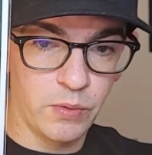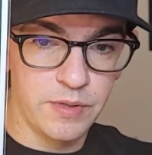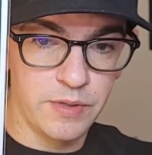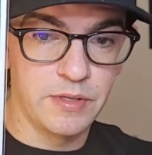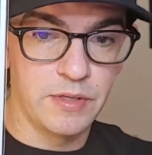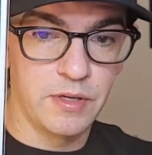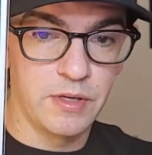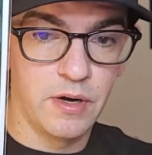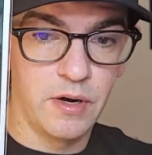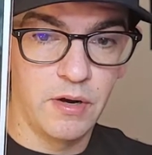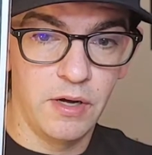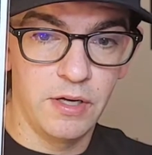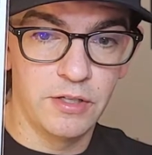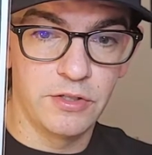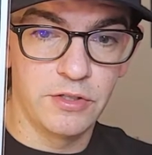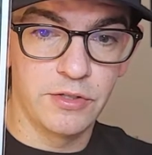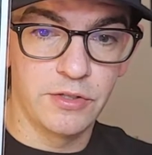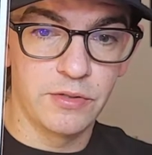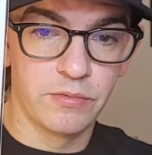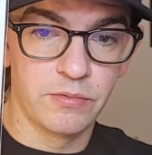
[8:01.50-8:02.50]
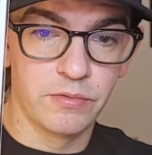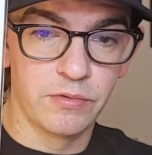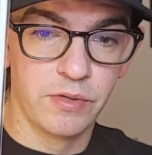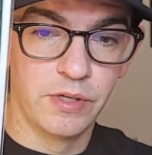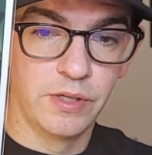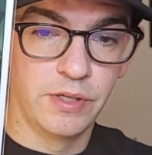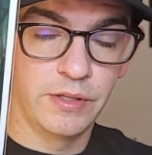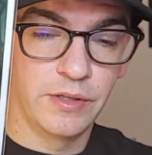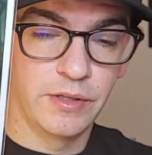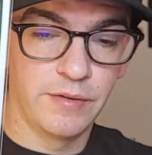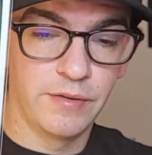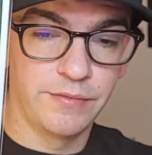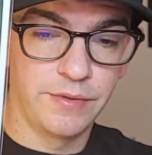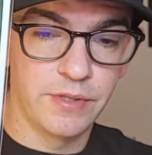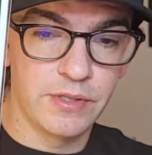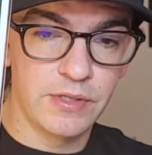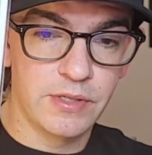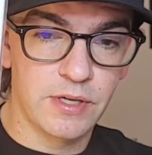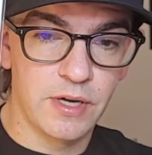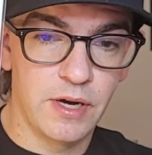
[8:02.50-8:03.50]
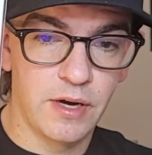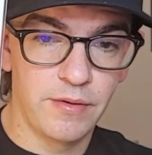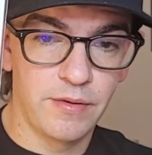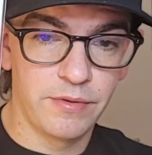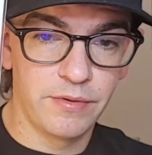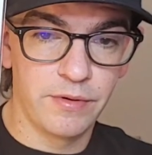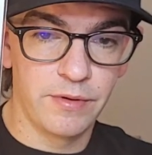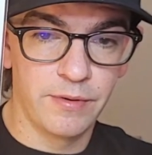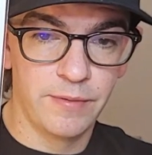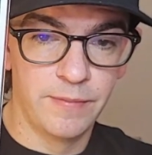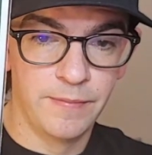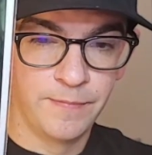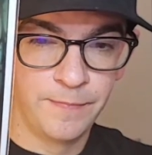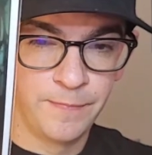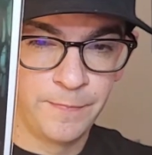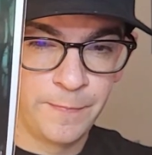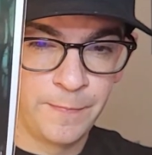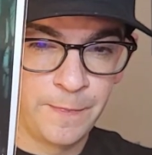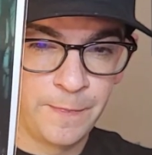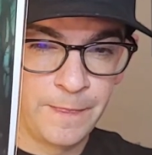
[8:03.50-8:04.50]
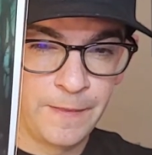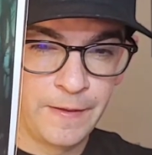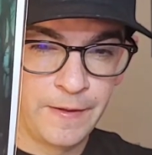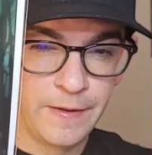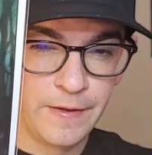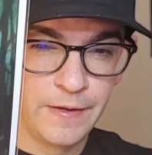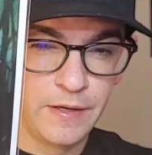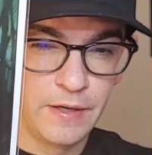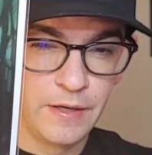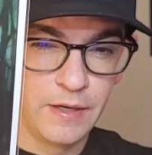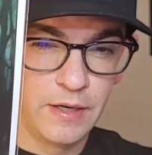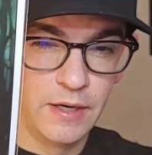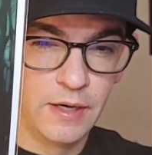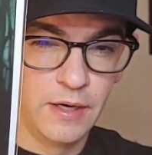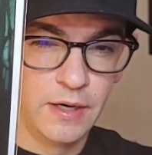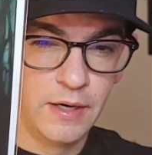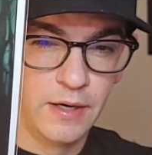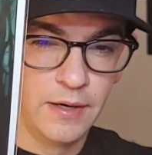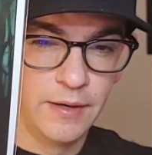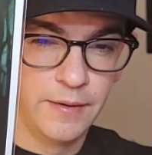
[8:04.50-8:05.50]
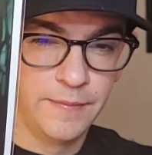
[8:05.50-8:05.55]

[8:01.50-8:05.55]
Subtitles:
at all. I just really loved this cover. And